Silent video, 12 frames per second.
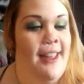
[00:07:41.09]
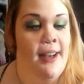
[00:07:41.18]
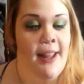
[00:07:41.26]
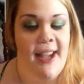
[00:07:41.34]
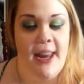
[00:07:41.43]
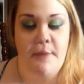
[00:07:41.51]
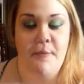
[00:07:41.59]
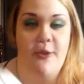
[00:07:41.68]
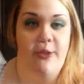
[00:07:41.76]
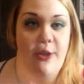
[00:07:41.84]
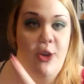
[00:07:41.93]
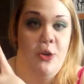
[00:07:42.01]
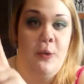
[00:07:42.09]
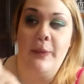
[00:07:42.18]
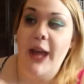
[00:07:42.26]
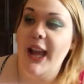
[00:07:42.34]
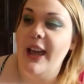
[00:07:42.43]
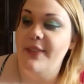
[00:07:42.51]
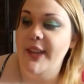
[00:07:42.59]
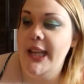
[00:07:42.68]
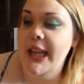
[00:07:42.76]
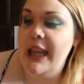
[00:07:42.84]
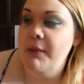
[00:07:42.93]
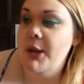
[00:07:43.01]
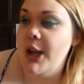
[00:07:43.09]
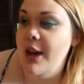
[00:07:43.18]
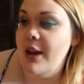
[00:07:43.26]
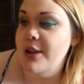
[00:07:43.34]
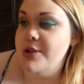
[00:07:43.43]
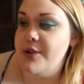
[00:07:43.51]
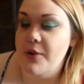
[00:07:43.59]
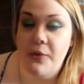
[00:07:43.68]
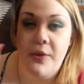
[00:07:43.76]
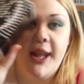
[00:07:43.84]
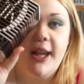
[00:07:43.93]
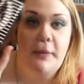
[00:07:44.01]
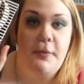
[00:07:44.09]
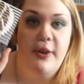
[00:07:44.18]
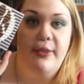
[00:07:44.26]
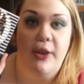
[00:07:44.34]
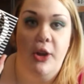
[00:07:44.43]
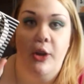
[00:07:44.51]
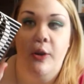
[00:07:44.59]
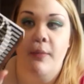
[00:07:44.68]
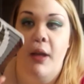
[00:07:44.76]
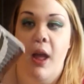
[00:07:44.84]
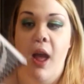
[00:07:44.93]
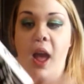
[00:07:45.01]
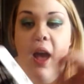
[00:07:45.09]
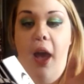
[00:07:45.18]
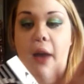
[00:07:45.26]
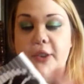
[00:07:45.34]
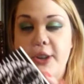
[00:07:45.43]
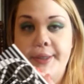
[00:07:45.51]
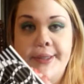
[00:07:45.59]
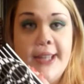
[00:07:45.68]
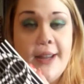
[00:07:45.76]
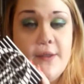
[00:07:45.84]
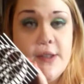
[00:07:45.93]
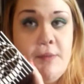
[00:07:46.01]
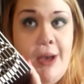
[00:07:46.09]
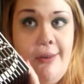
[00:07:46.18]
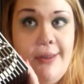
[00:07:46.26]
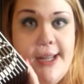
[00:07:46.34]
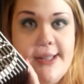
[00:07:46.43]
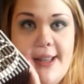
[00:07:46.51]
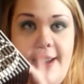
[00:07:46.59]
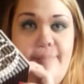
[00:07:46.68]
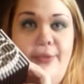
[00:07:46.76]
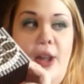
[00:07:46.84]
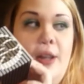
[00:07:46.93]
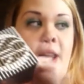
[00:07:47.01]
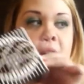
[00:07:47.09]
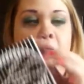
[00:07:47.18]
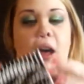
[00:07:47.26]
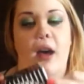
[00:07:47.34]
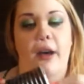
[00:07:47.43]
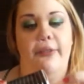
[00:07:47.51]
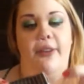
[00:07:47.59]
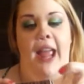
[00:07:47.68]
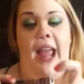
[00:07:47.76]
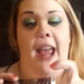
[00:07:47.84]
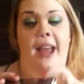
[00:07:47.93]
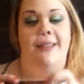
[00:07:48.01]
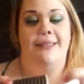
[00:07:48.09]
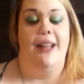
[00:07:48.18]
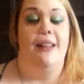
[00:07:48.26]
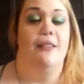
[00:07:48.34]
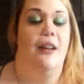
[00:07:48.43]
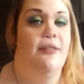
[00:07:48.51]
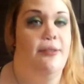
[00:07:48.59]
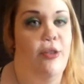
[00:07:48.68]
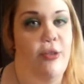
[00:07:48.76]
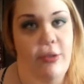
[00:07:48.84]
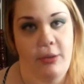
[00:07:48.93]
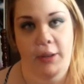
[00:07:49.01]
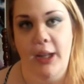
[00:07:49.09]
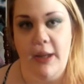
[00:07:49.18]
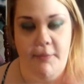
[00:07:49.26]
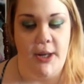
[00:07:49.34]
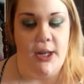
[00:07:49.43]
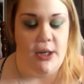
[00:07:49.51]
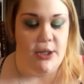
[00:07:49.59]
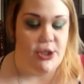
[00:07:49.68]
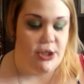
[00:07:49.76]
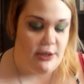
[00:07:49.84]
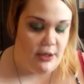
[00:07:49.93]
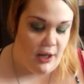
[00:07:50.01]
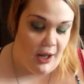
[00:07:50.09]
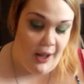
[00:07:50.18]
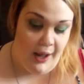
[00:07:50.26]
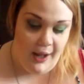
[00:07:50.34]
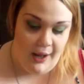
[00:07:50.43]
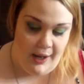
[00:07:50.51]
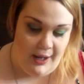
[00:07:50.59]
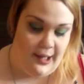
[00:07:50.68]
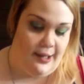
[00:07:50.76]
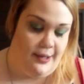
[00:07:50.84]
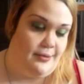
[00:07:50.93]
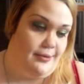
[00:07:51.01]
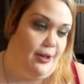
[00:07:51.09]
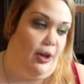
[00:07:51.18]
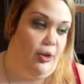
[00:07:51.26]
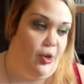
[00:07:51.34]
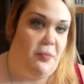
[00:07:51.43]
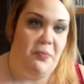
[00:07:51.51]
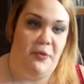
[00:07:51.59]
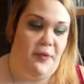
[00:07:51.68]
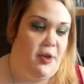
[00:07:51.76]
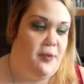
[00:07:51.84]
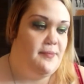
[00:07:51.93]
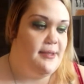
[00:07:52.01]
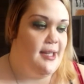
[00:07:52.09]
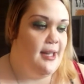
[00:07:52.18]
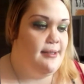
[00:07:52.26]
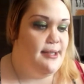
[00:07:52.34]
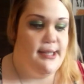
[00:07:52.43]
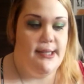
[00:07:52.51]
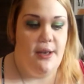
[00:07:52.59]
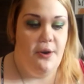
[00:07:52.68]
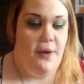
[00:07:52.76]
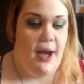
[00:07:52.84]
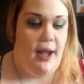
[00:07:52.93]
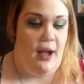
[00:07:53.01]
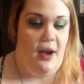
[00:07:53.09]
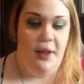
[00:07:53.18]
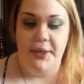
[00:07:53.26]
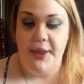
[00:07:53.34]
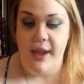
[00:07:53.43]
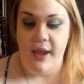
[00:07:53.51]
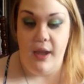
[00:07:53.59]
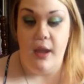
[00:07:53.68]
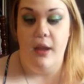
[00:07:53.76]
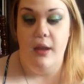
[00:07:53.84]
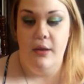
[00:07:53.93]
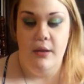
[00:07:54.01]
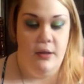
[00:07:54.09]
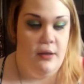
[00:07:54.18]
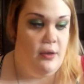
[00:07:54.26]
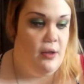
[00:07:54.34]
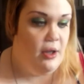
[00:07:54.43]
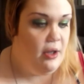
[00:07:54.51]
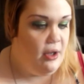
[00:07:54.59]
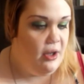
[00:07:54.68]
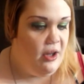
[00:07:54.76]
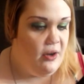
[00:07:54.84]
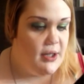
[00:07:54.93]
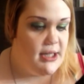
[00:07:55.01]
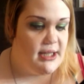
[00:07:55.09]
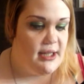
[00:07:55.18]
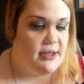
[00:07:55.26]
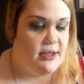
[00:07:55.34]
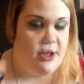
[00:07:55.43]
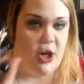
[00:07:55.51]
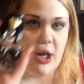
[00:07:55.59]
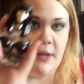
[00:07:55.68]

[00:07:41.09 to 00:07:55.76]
I got a perfume. I got the Nicki Minaj Onika perfume. Ever since I've smelled this, I've fallen in love, and I love Nicki Minaj and all her perfumes, and so I got the, what is this, 30